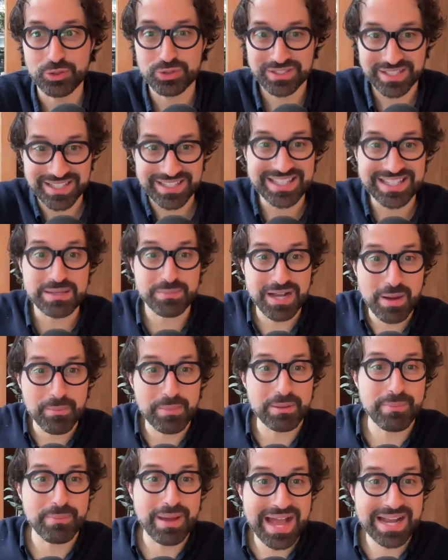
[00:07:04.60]
who's going to keep
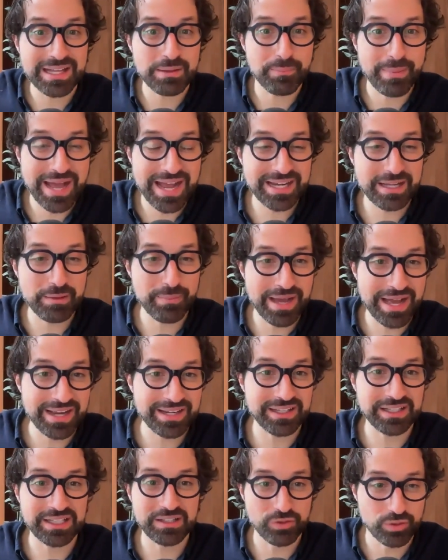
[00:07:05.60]
coming back and back and
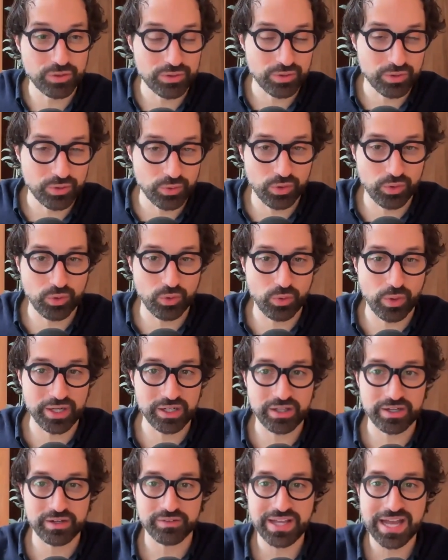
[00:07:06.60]
back and give you quite
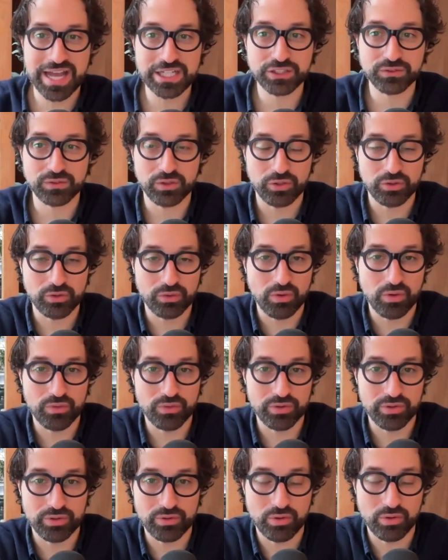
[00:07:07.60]
a lot of cash flow
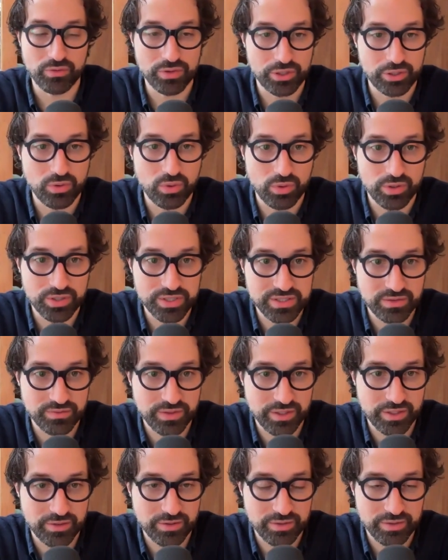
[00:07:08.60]
over the course
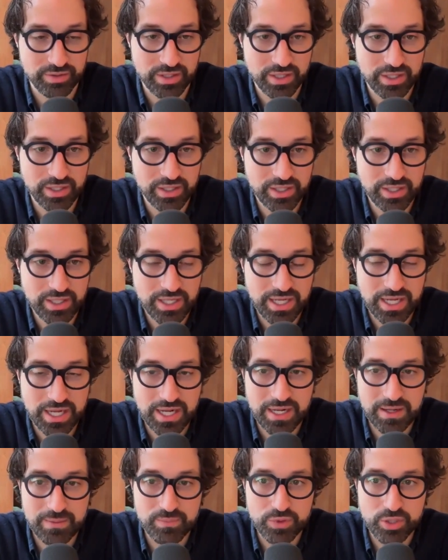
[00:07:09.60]
of their
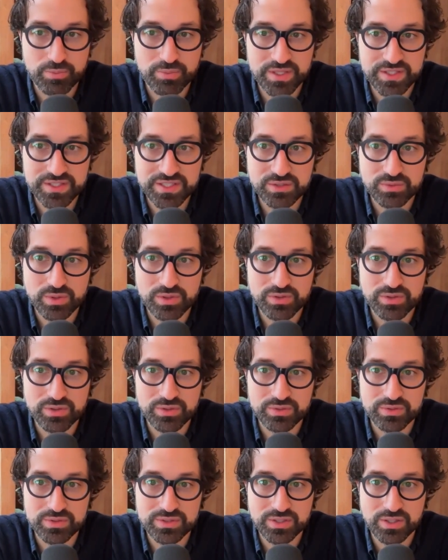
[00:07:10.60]
business with
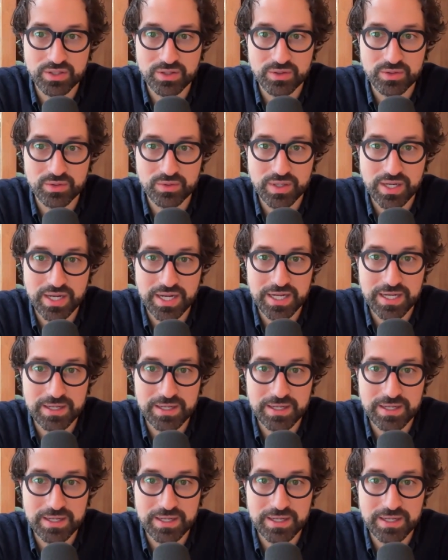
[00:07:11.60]
you. So